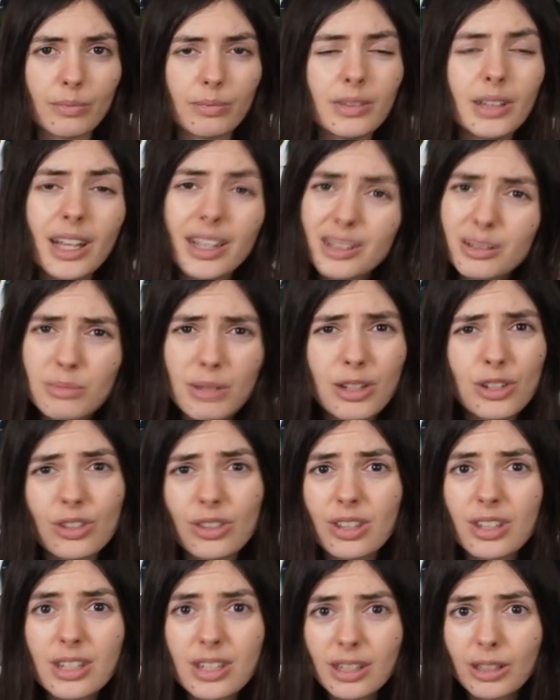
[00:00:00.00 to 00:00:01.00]
Not to mention
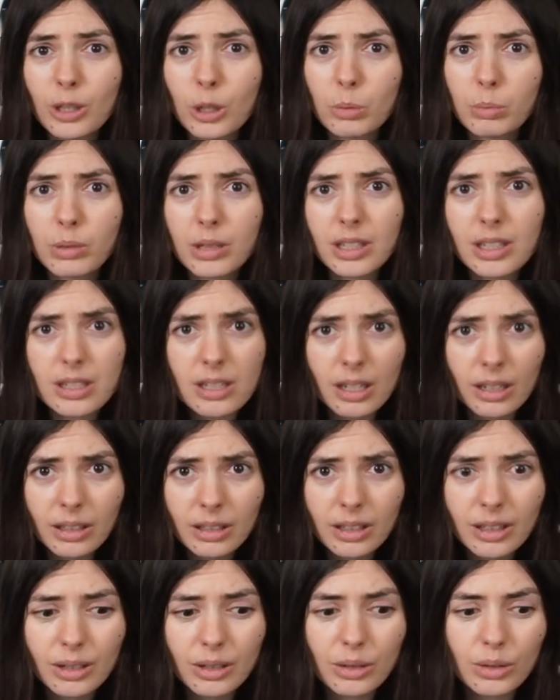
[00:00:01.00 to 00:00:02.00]
the Zill Beast,
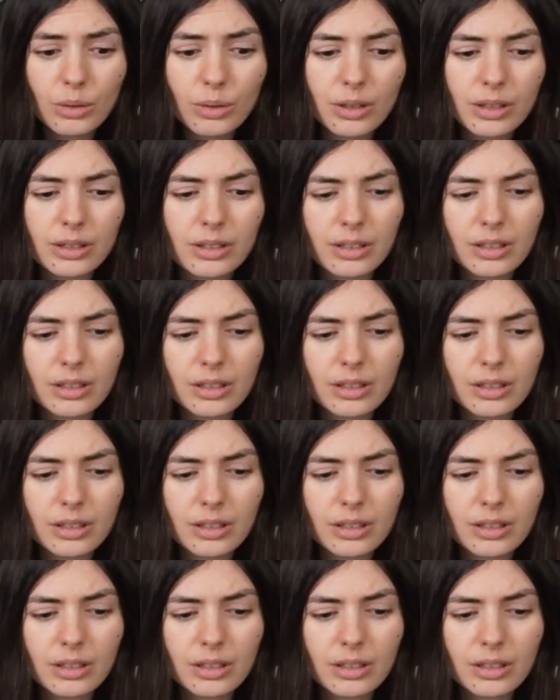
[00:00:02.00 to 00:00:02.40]
hello.